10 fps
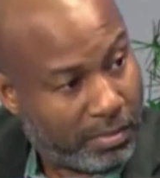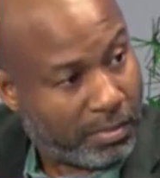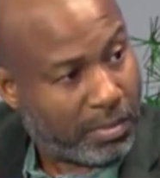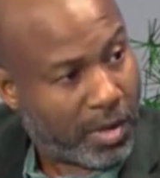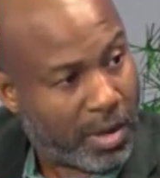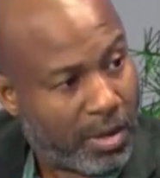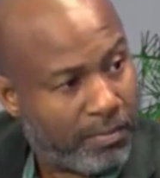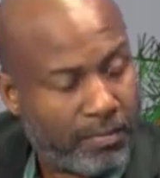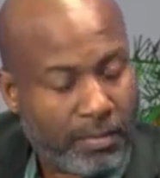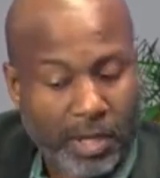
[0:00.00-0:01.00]
yeah,
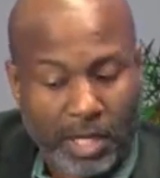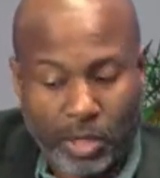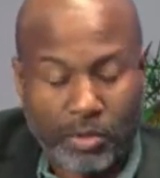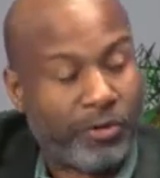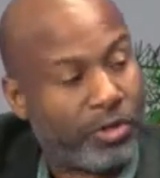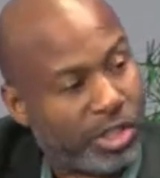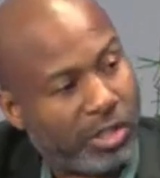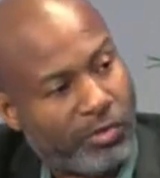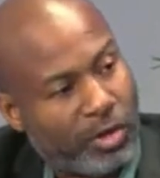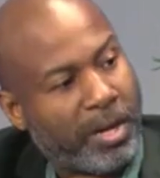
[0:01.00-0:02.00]
and our function
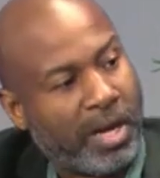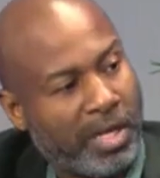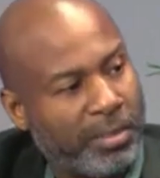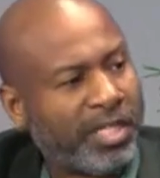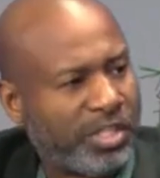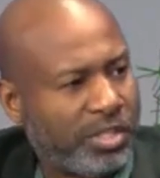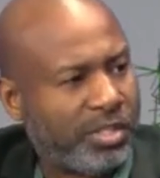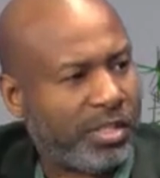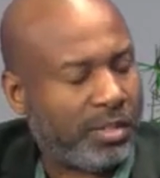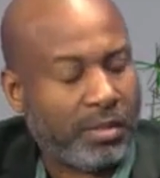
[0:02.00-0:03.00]
of our parliament, I should
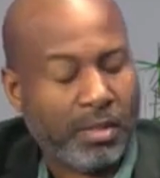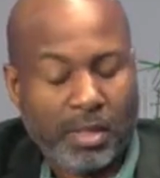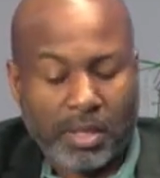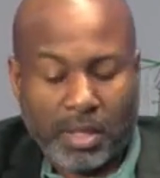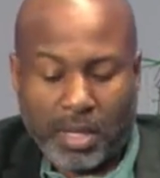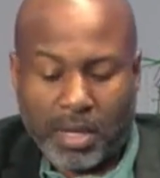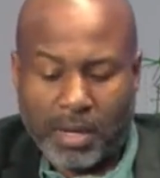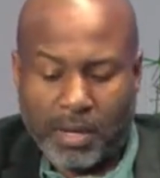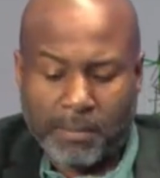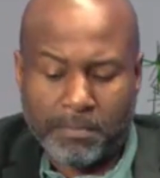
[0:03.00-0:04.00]
say,
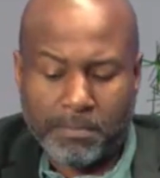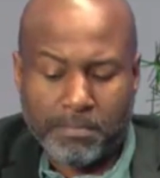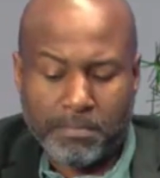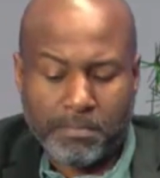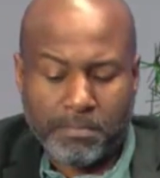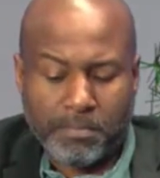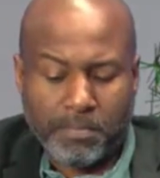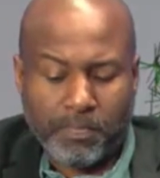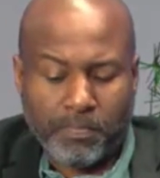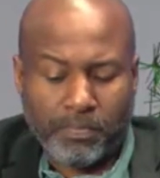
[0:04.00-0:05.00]
um,
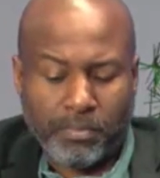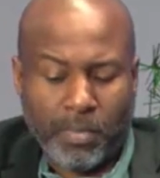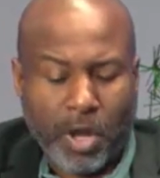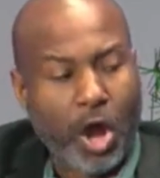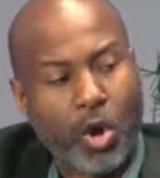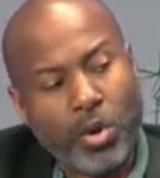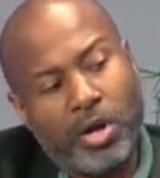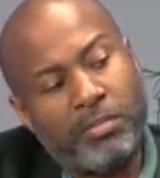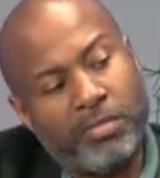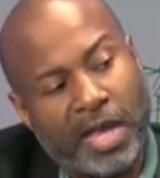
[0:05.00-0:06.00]
how
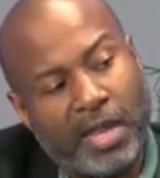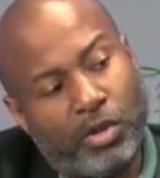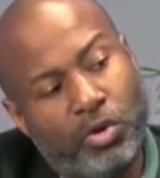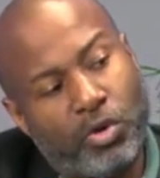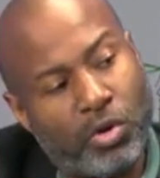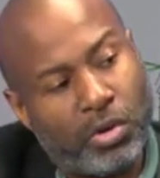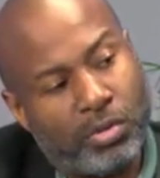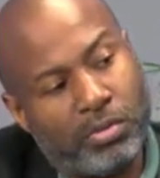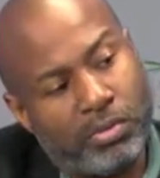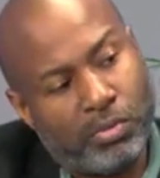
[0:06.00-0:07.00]
come that law
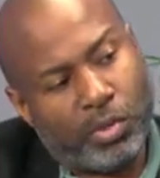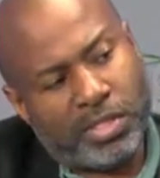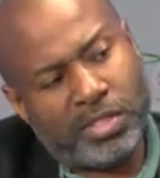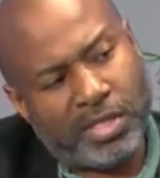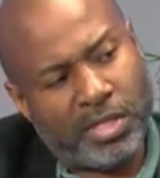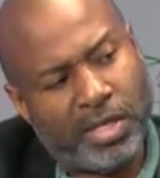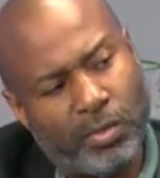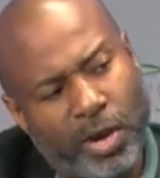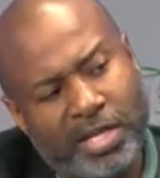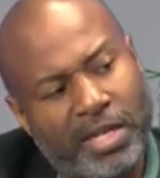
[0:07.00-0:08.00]
wasn't in there?
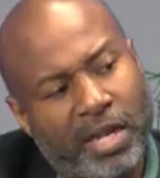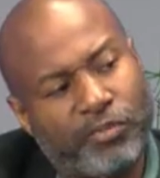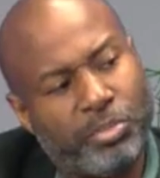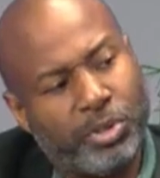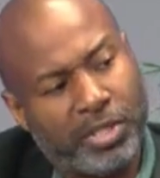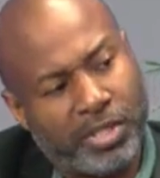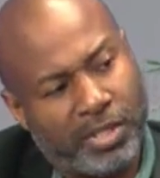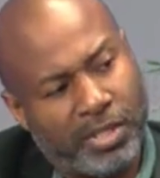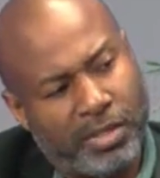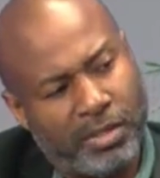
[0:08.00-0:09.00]
Why did they have to put it
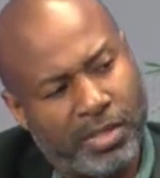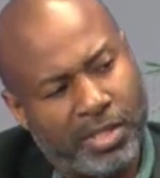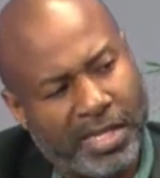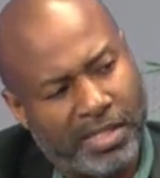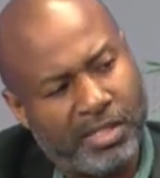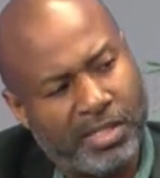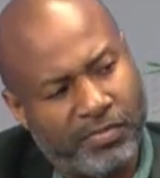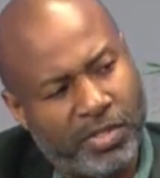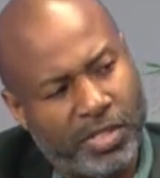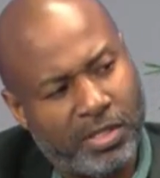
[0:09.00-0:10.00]
in in
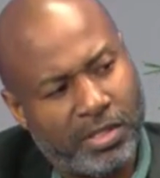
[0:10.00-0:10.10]
1978?